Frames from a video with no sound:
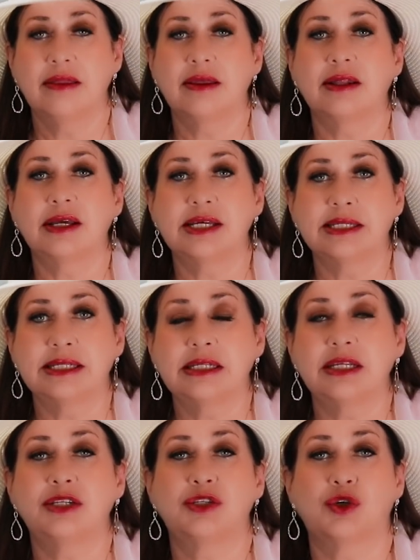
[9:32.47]
The link is
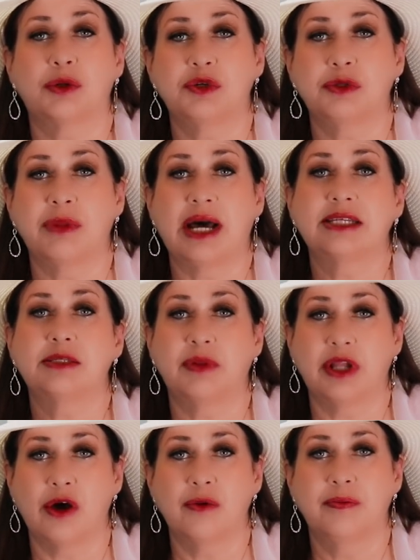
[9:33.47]
in the description box
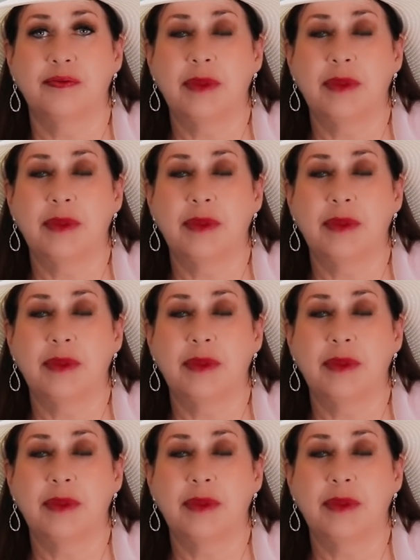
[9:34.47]
below.